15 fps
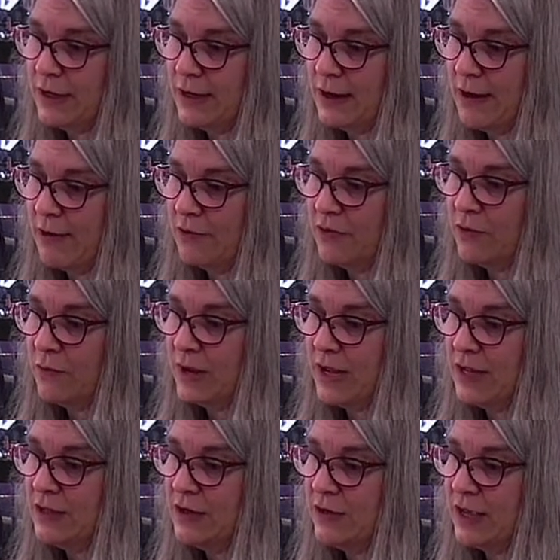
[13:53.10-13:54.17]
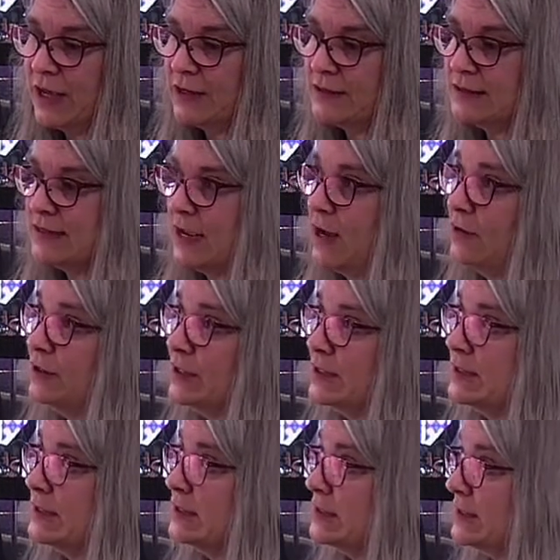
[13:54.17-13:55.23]
right now. The way you get a sound
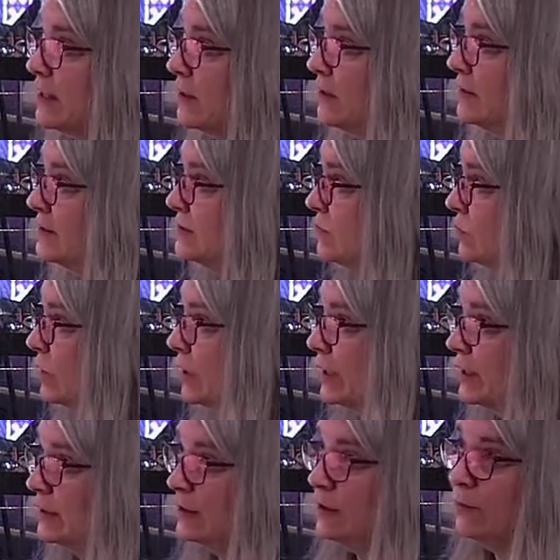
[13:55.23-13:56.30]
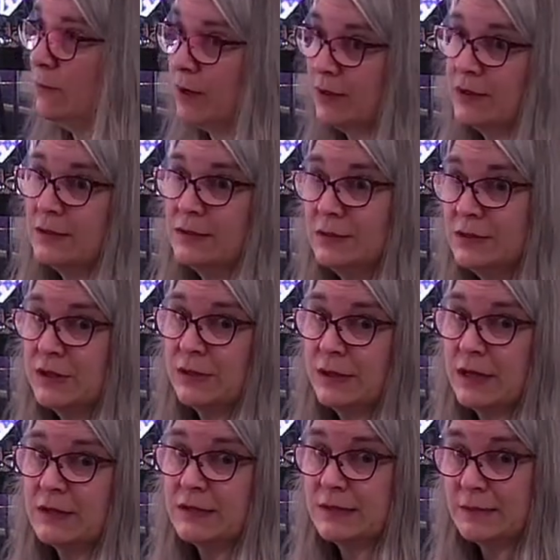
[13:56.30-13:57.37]
is to tell this organ you want to
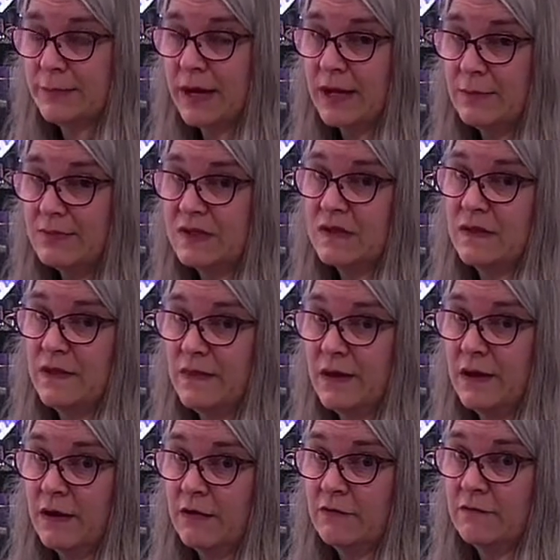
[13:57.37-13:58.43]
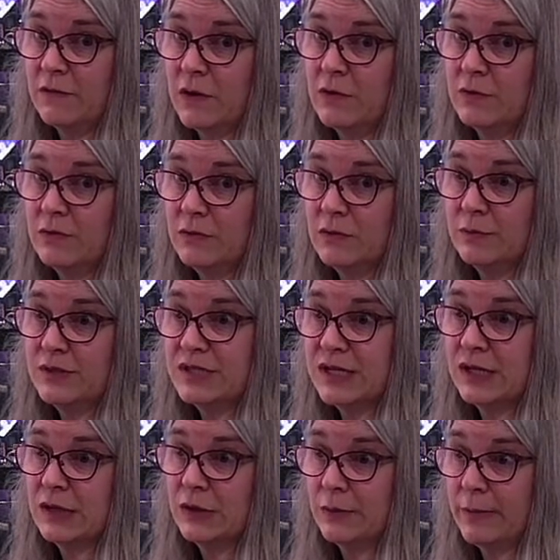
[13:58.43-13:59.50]
turn on some pipes and let the air flow through a
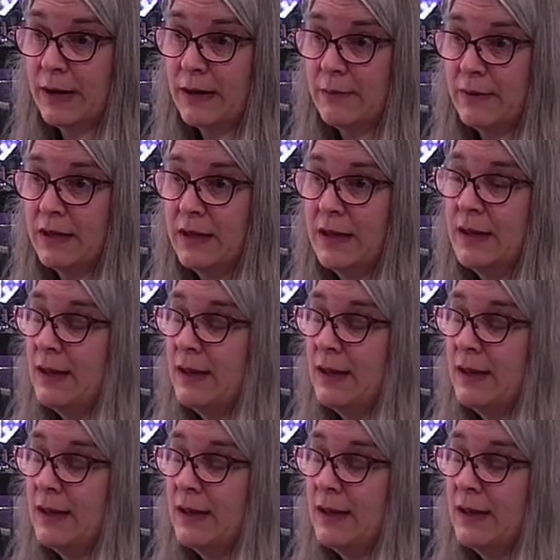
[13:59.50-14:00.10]
particular pipe